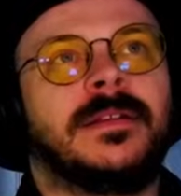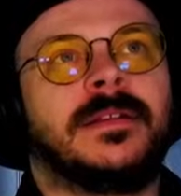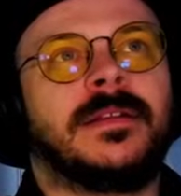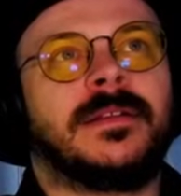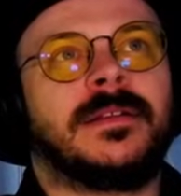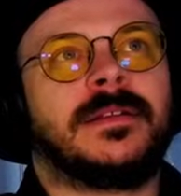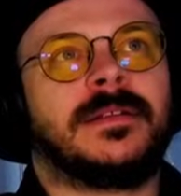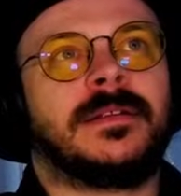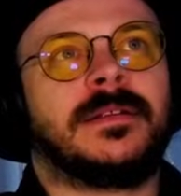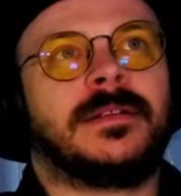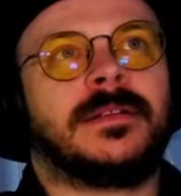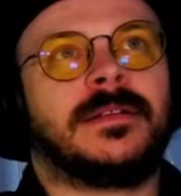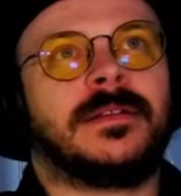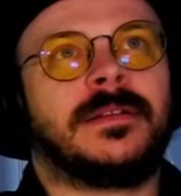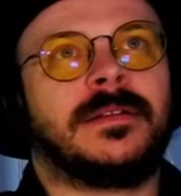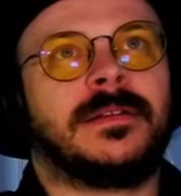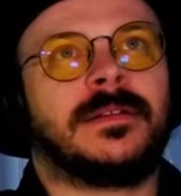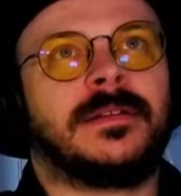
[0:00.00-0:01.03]

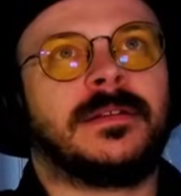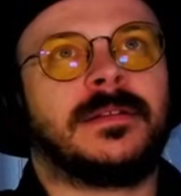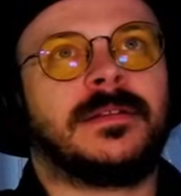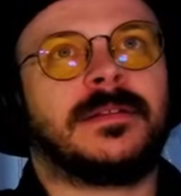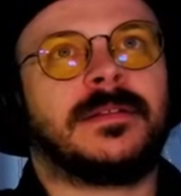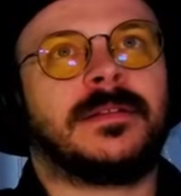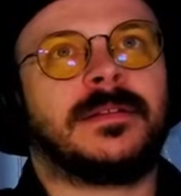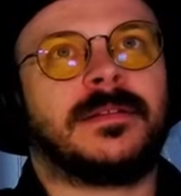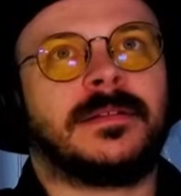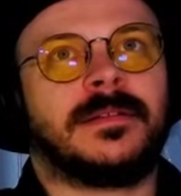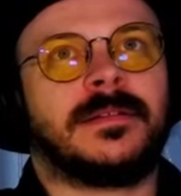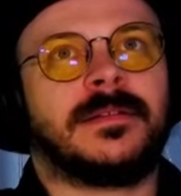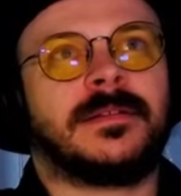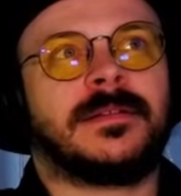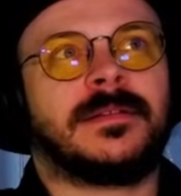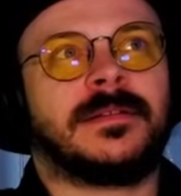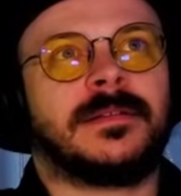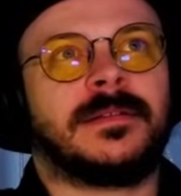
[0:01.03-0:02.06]
The person shown says nothing.